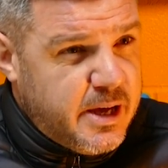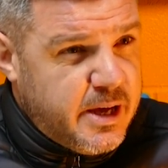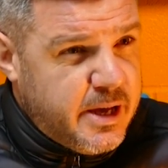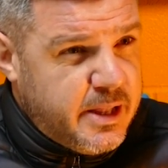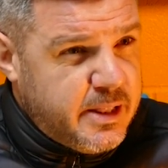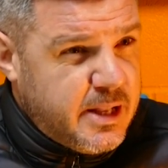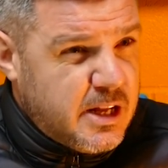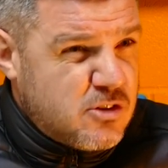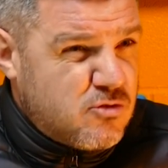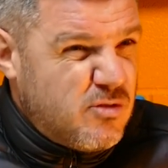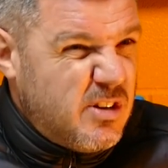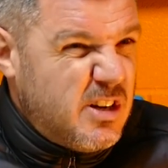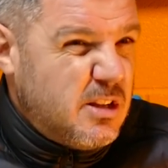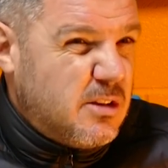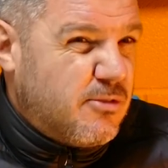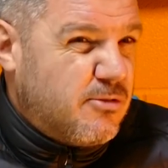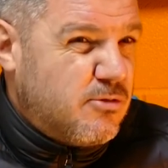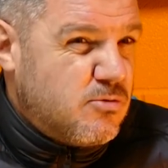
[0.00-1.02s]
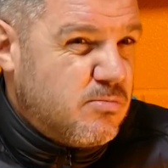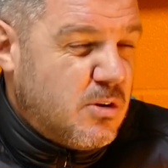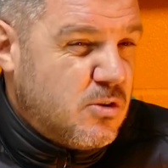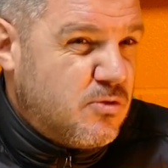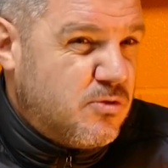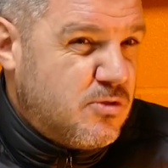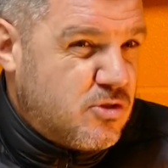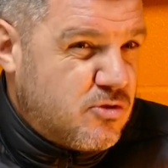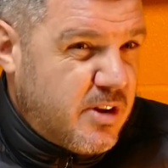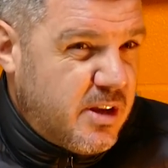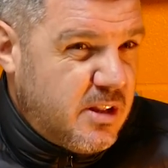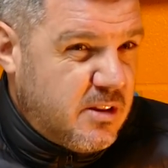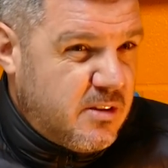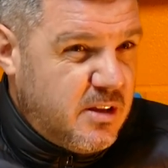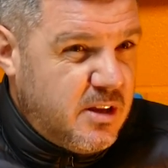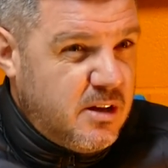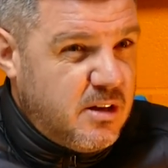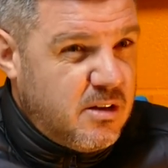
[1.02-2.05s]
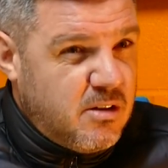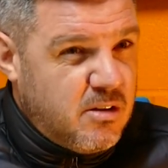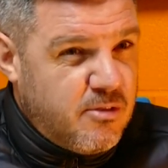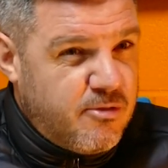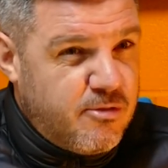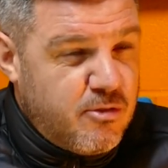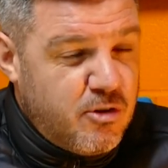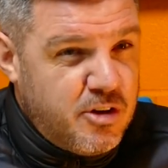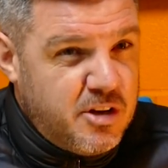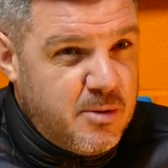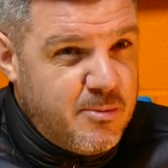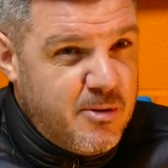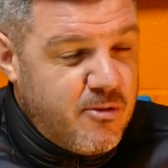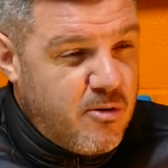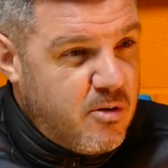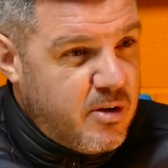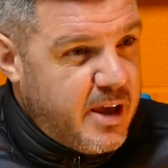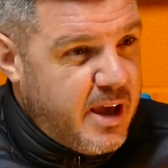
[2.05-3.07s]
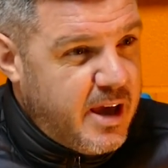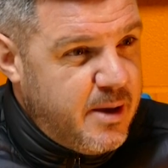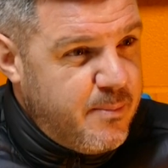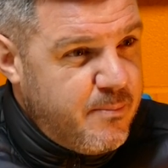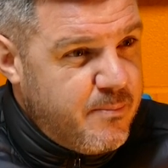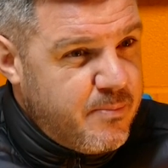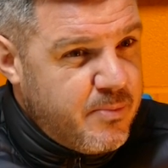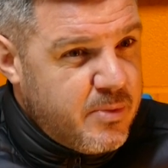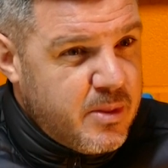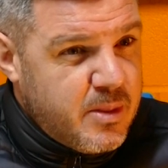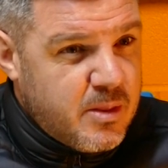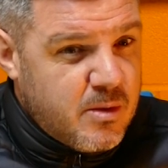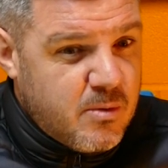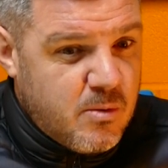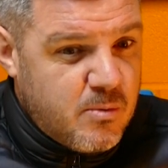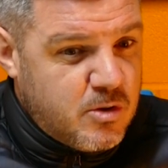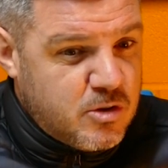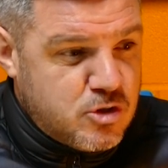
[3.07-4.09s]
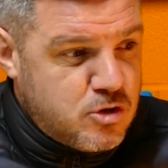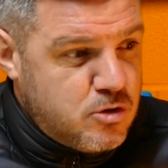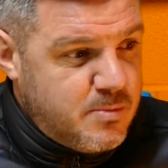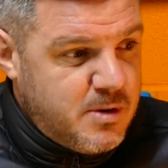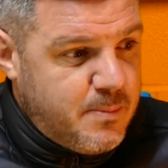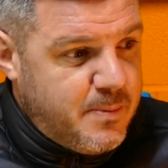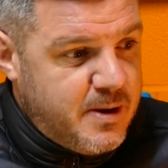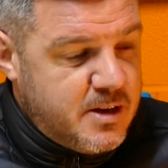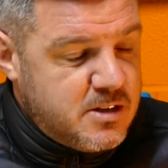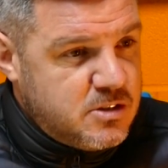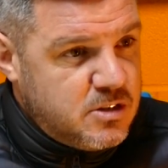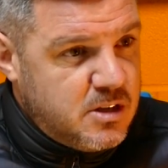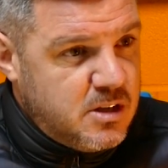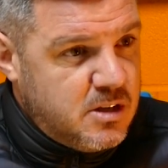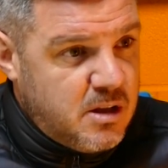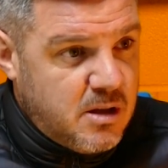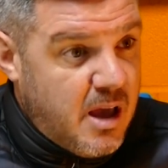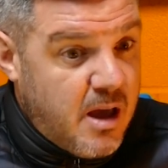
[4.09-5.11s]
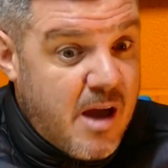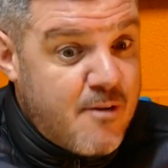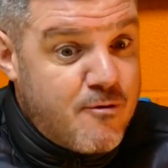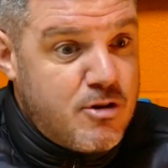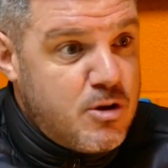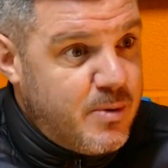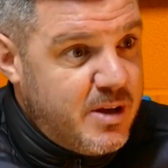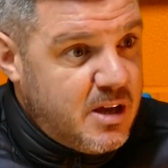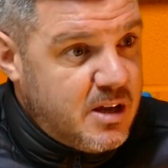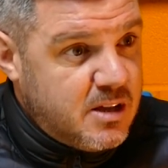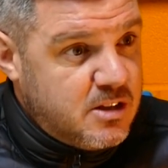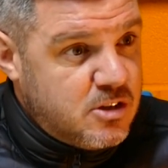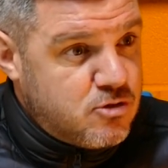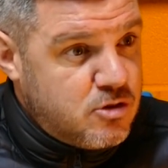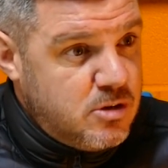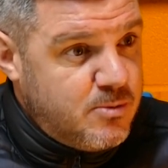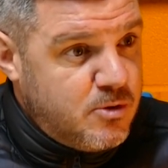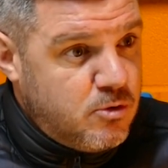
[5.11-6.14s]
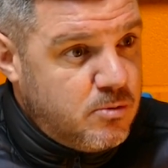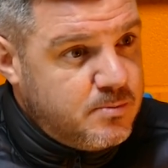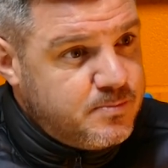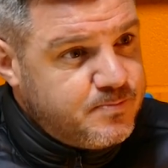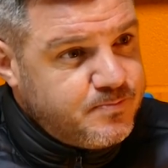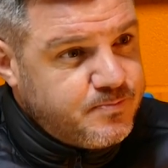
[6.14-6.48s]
And that's really the most frustrating thing on a Friday before a game. We've got too many players in every week in the treatment room.